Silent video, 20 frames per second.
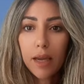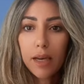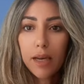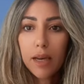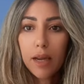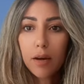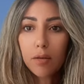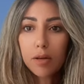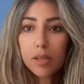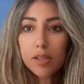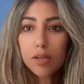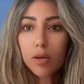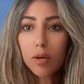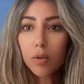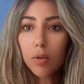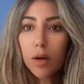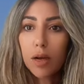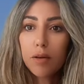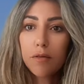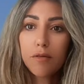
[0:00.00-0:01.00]
Now let's
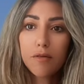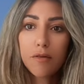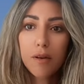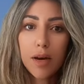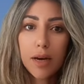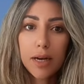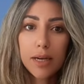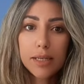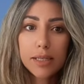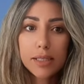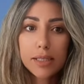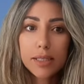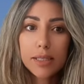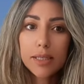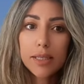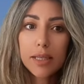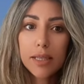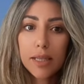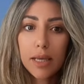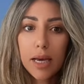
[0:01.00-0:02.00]
go and find
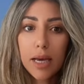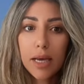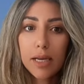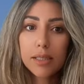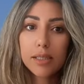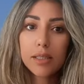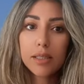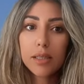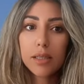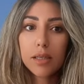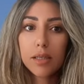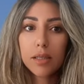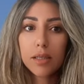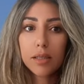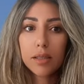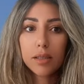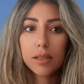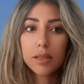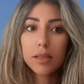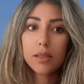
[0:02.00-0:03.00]
that
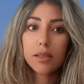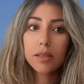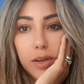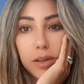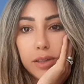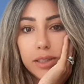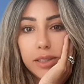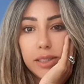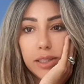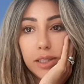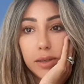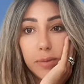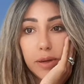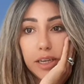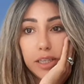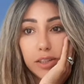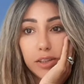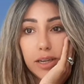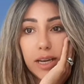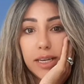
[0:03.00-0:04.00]
got this email
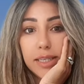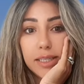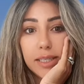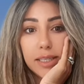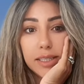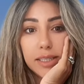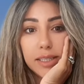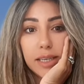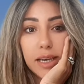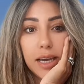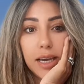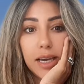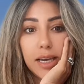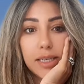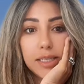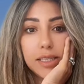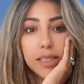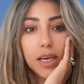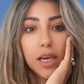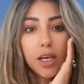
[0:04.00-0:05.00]
address that
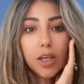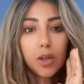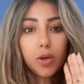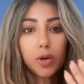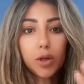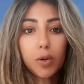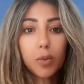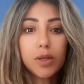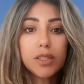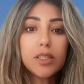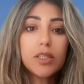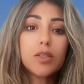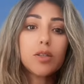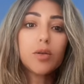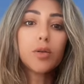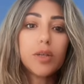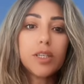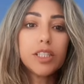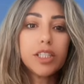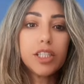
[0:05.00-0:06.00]
says you requested a
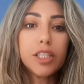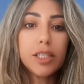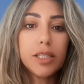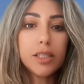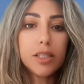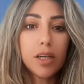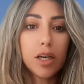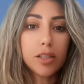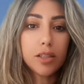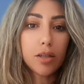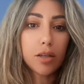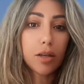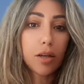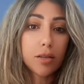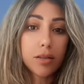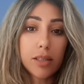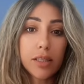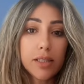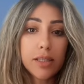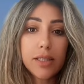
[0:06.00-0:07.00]
Google Sheet titled
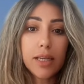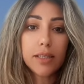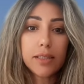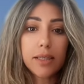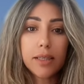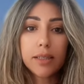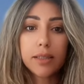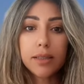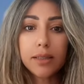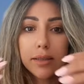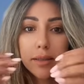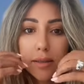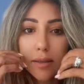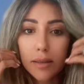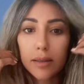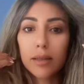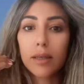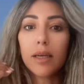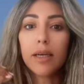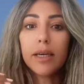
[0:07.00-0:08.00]
London Aesthetics
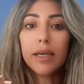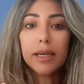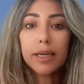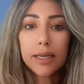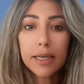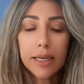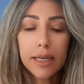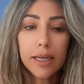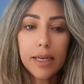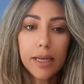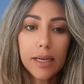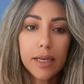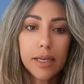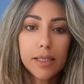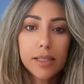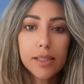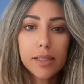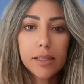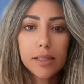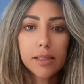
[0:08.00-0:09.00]

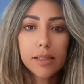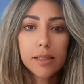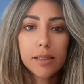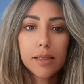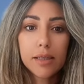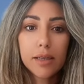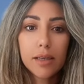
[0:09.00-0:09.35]
Clinics.